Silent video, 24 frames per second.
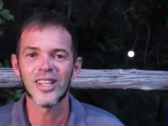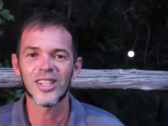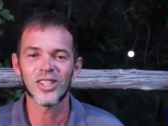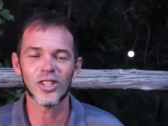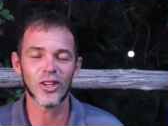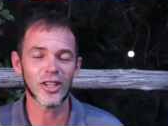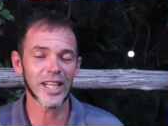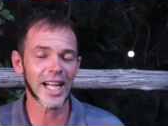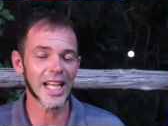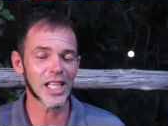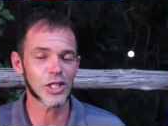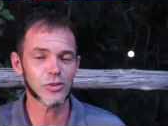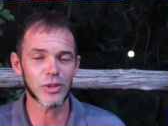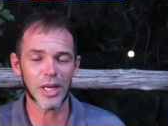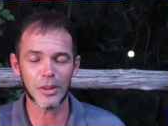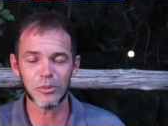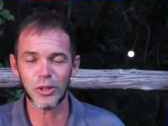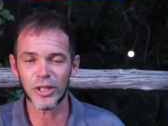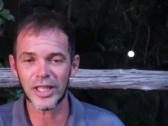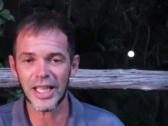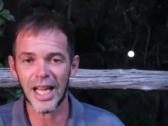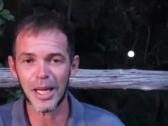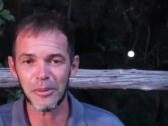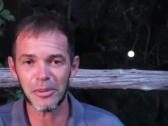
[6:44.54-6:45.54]
So guys, one
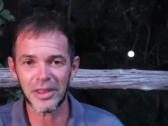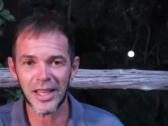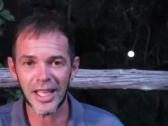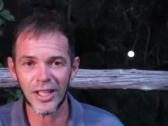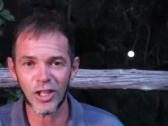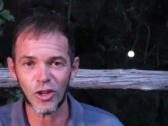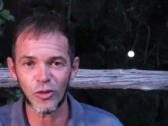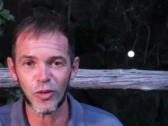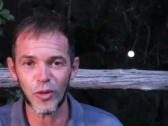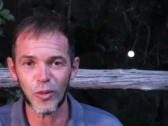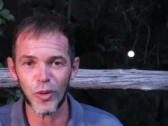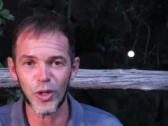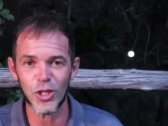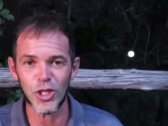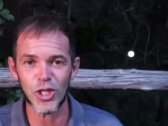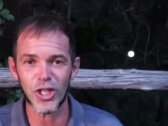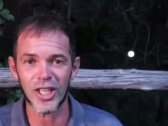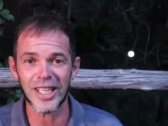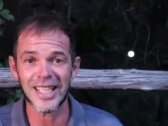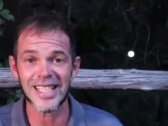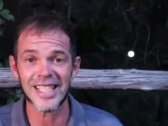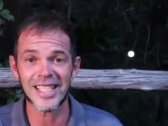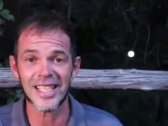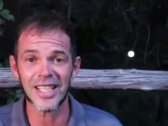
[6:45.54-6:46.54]
more time, thank you for
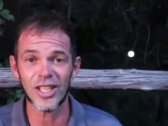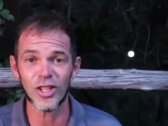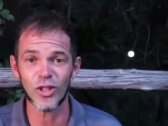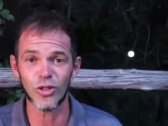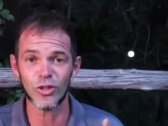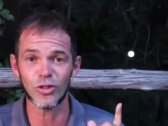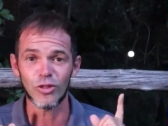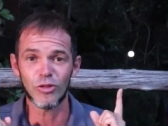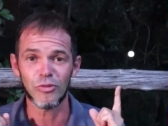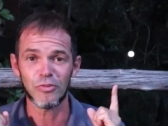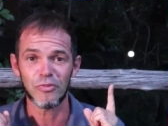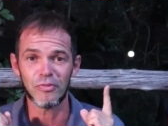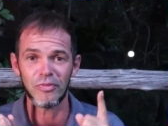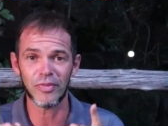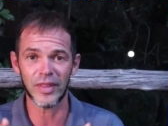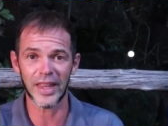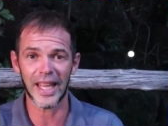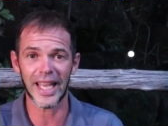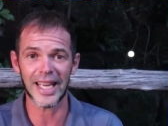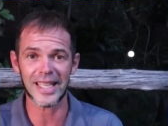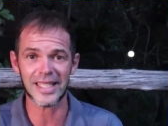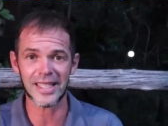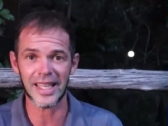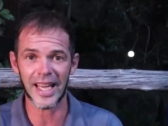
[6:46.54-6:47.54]
watching. See you
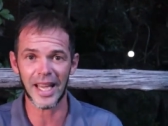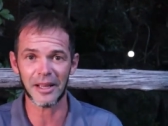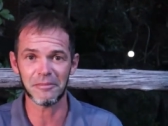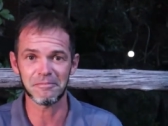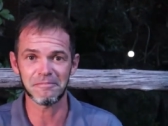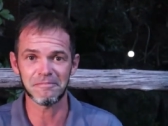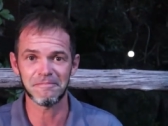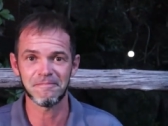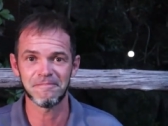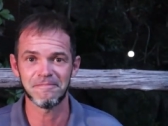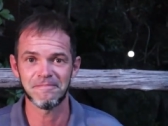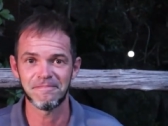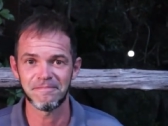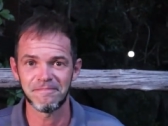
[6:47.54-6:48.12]
next time.